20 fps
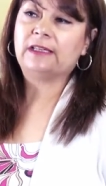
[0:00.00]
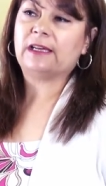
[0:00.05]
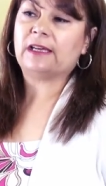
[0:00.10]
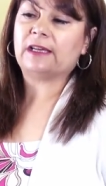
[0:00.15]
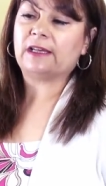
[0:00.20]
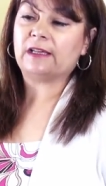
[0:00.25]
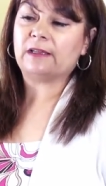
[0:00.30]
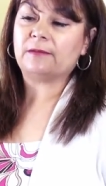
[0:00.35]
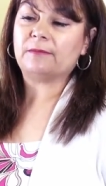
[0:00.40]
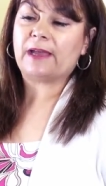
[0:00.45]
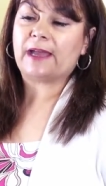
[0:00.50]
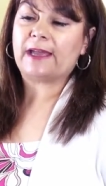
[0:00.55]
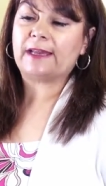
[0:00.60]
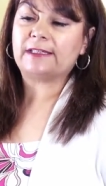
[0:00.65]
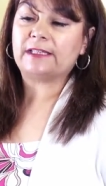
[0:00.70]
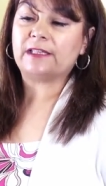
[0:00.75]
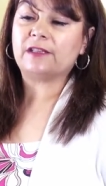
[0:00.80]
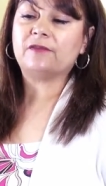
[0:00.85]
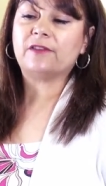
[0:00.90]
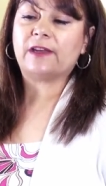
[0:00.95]
um,
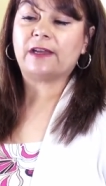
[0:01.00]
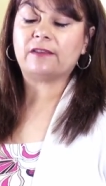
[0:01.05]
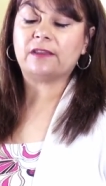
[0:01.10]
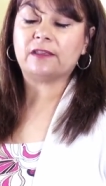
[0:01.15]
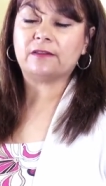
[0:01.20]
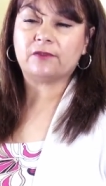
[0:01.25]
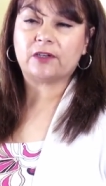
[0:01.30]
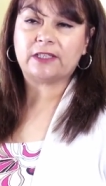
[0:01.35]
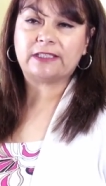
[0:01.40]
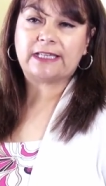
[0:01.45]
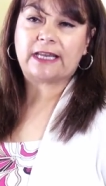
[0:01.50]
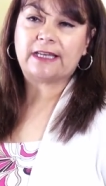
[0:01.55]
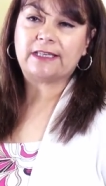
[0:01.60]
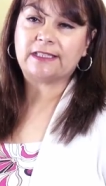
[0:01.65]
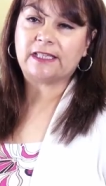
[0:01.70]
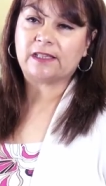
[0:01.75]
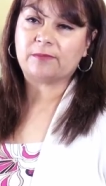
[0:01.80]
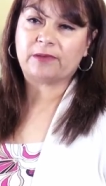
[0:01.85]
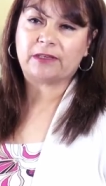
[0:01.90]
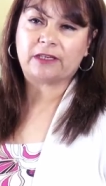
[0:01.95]
and he's found that
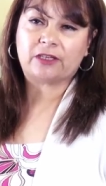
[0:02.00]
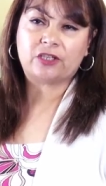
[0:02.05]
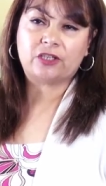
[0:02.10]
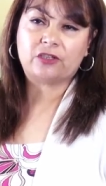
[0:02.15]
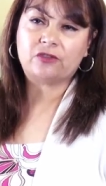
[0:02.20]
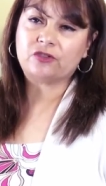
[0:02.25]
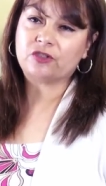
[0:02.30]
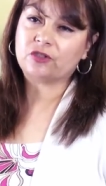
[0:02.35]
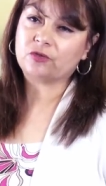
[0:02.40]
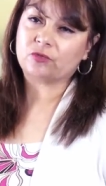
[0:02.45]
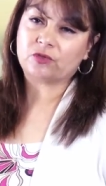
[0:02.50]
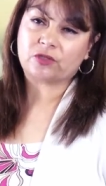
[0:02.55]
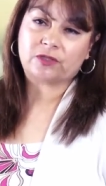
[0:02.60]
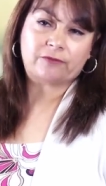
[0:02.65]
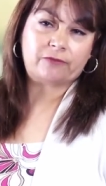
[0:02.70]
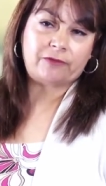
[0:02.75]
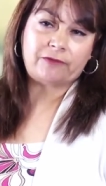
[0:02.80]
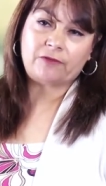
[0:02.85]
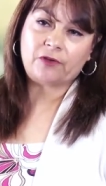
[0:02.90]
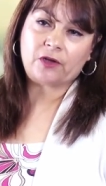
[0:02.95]
Vitality's been a huge source
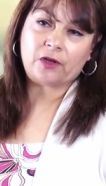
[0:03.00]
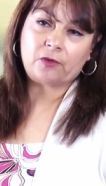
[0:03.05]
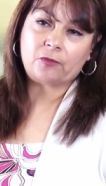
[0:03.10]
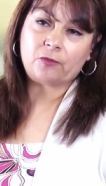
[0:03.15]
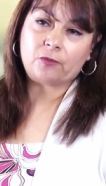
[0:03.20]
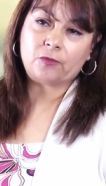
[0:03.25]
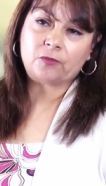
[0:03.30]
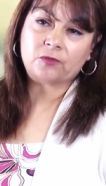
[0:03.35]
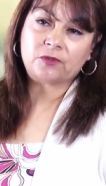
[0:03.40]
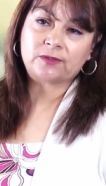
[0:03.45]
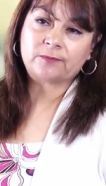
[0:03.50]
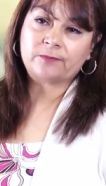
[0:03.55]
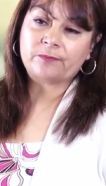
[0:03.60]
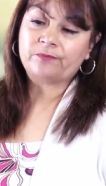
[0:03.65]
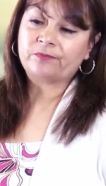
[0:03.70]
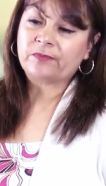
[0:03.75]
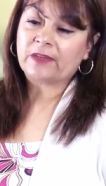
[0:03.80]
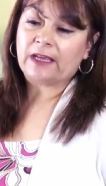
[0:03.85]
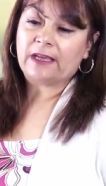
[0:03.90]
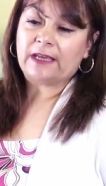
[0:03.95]
of referrals.
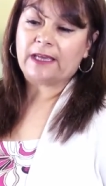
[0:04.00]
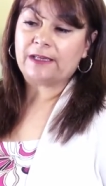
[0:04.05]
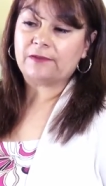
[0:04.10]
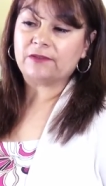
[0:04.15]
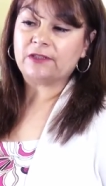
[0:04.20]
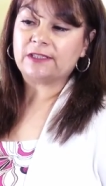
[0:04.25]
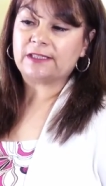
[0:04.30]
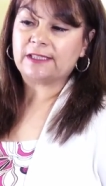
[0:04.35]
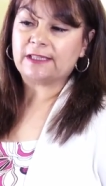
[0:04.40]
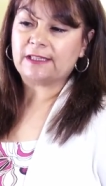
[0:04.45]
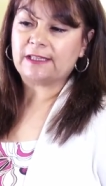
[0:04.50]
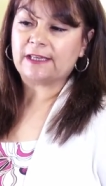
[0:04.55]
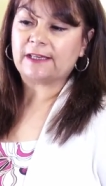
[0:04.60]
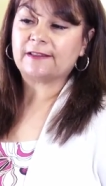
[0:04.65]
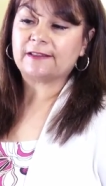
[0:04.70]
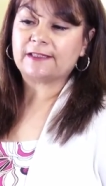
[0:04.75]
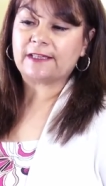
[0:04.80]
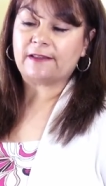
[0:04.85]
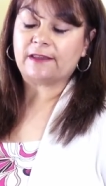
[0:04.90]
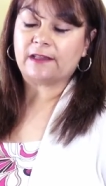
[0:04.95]
Even to the
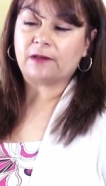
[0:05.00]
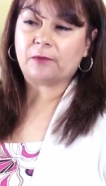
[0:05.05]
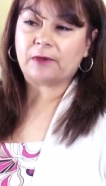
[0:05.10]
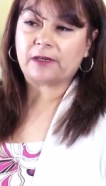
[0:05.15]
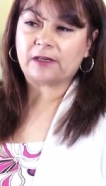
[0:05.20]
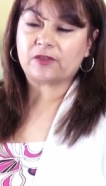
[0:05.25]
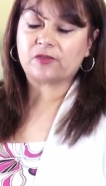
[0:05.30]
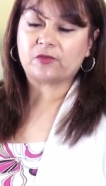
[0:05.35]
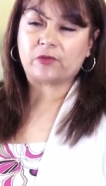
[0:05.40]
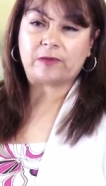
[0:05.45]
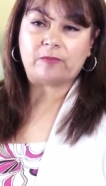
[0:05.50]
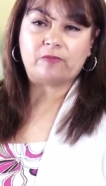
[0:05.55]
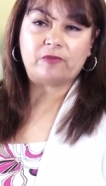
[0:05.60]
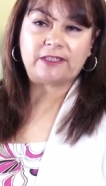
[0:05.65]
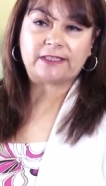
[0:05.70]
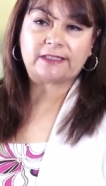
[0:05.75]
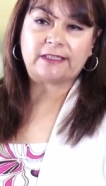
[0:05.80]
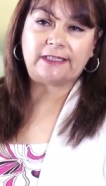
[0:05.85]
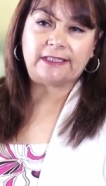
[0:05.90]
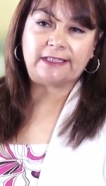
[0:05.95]
extent that when I saw him
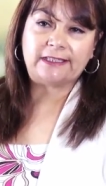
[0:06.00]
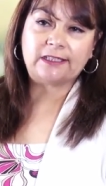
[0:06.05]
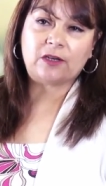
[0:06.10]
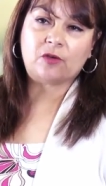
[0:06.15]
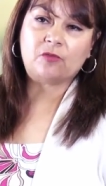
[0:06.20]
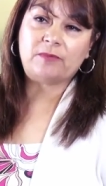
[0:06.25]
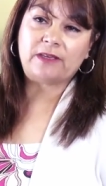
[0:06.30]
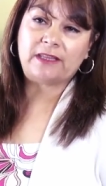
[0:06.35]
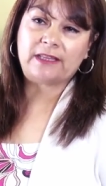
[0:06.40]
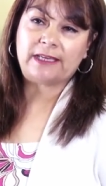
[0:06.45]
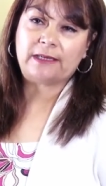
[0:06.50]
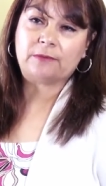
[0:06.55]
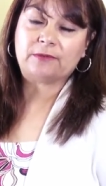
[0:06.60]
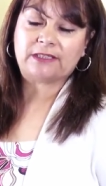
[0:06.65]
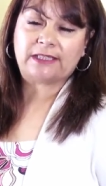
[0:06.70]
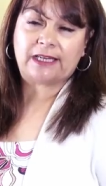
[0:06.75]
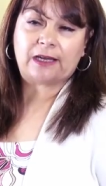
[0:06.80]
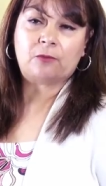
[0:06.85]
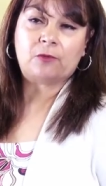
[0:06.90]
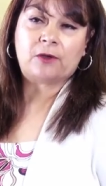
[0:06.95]
recently, he told me that he
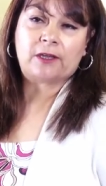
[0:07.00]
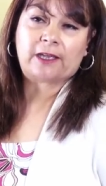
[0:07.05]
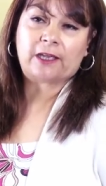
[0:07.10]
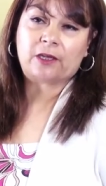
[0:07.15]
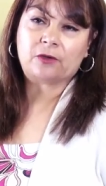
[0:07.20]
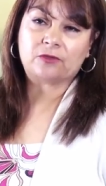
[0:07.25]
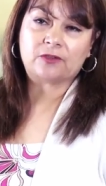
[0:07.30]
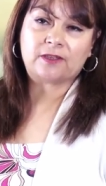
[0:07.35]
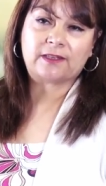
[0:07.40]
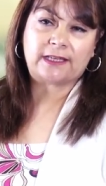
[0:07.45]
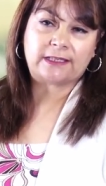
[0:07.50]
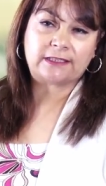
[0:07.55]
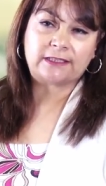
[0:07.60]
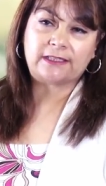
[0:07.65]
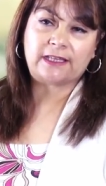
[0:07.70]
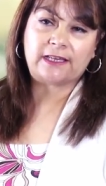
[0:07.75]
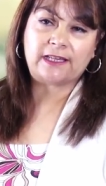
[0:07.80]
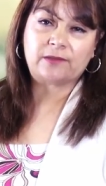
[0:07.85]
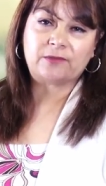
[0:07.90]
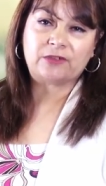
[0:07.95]
was now working on
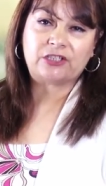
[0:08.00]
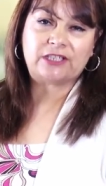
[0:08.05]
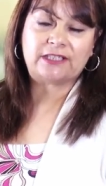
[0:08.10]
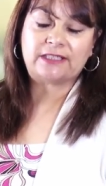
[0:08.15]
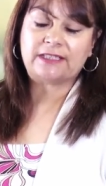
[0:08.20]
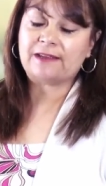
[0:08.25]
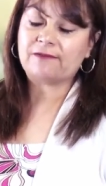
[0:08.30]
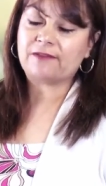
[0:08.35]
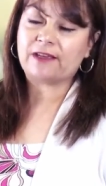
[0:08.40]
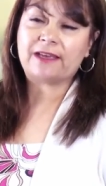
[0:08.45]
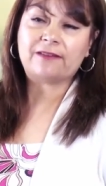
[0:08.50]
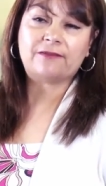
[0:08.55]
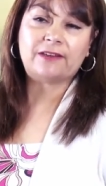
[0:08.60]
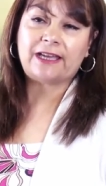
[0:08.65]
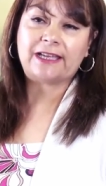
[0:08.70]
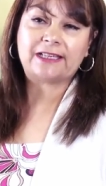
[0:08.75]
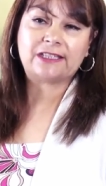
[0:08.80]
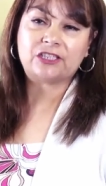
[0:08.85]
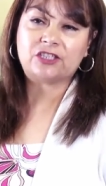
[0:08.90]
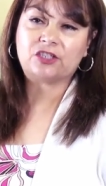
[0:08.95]
Saturdays, which he's never ever
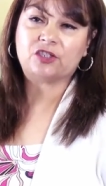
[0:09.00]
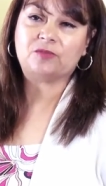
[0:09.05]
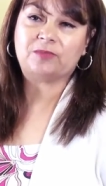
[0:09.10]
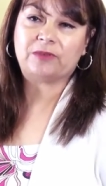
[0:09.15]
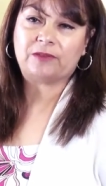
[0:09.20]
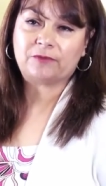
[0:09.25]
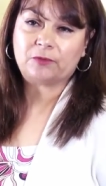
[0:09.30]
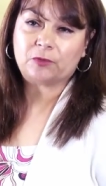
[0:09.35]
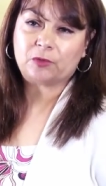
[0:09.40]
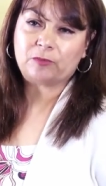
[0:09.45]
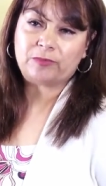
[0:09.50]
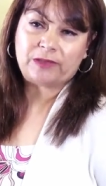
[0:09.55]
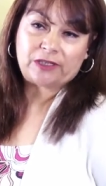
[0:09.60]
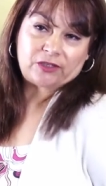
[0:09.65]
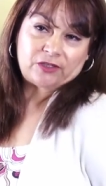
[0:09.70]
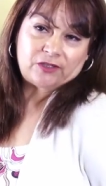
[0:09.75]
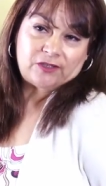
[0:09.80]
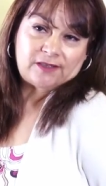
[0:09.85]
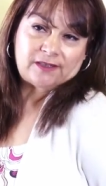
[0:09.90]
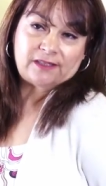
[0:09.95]
had to do before
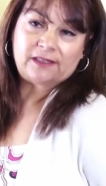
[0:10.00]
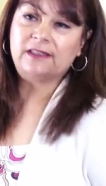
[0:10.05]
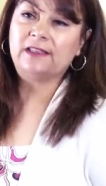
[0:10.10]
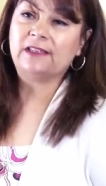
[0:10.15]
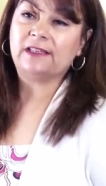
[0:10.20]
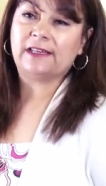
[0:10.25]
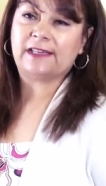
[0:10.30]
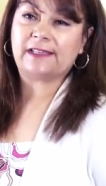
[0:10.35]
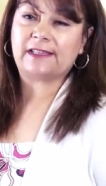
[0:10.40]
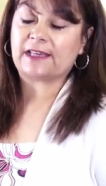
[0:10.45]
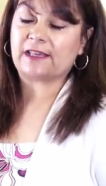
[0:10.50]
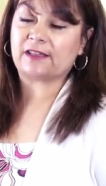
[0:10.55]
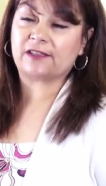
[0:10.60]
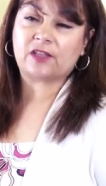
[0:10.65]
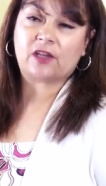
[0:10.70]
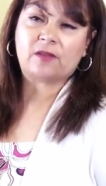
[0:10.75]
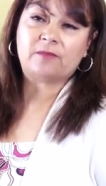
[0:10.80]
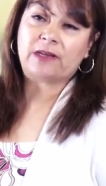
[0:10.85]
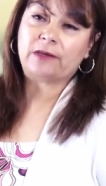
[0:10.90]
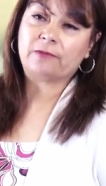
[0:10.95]
because he's getting
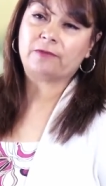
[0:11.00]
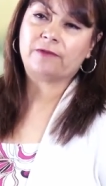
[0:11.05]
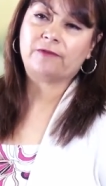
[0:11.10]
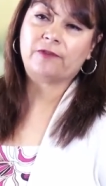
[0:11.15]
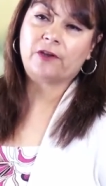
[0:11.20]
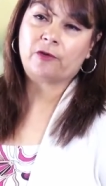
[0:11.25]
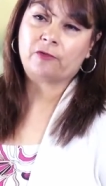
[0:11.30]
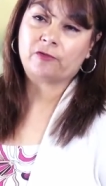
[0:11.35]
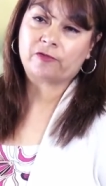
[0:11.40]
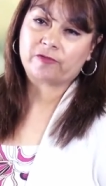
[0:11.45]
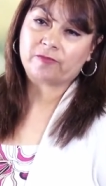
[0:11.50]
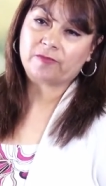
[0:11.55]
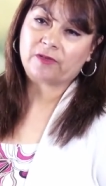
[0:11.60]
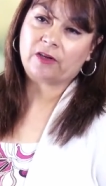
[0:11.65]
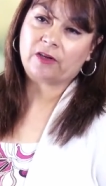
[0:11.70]
so many referrals from